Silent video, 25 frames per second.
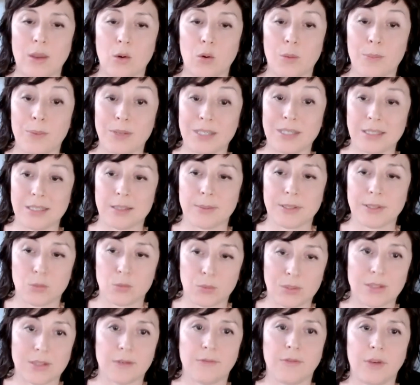there were participants
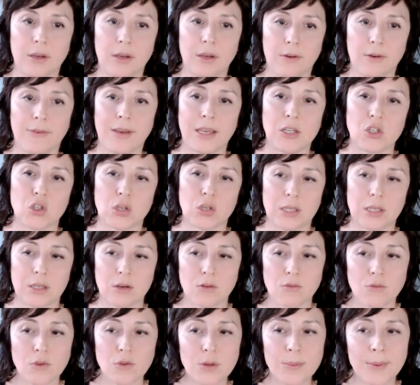with severe aphasia in
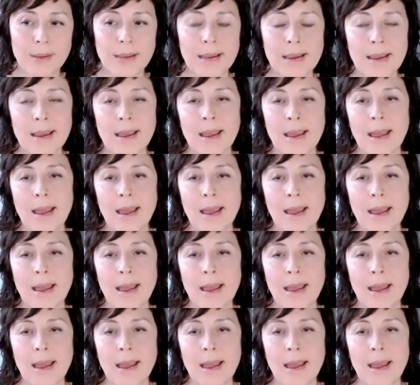the group.